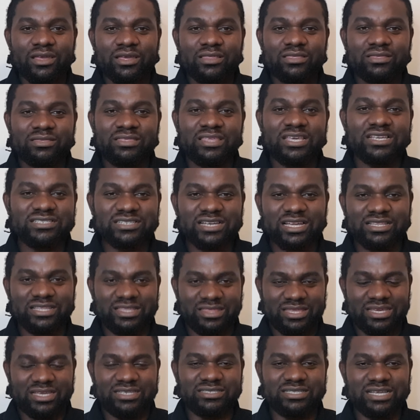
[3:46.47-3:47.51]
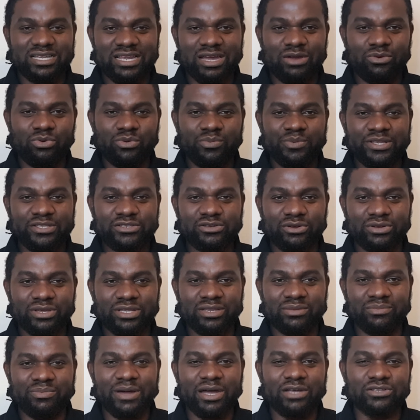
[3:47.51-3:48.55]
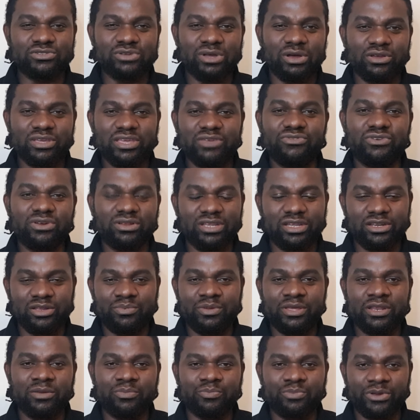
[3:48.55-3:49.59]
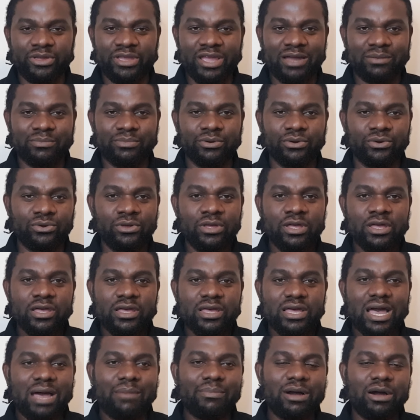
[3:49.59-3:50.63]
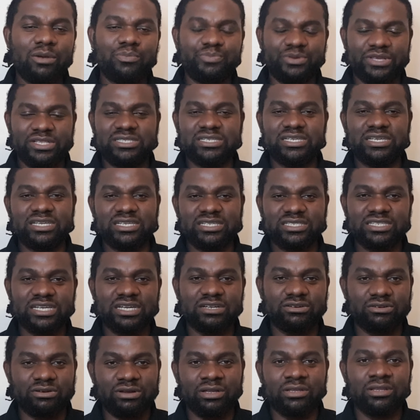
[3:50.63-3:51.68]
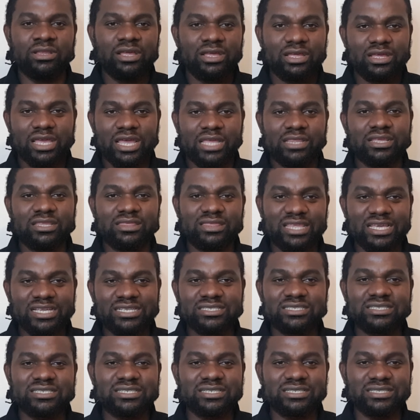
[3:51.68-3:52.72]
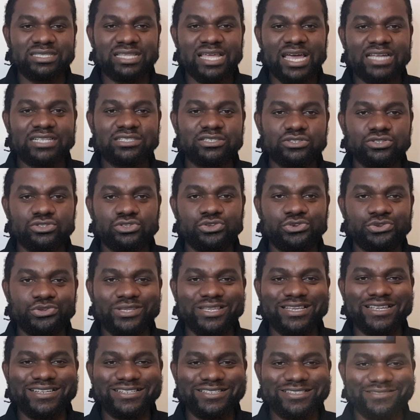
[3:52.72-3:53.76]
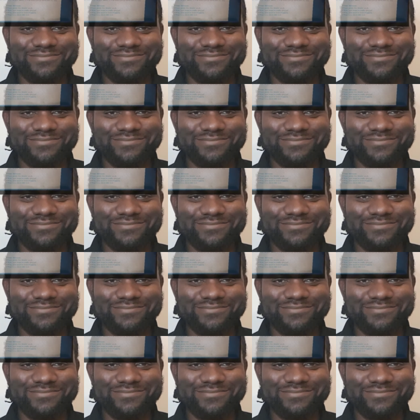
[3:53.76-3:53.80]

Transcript: these are the things that I will be talking about. So I'll give you a little bit of preamble about PTE in general and the things that you need.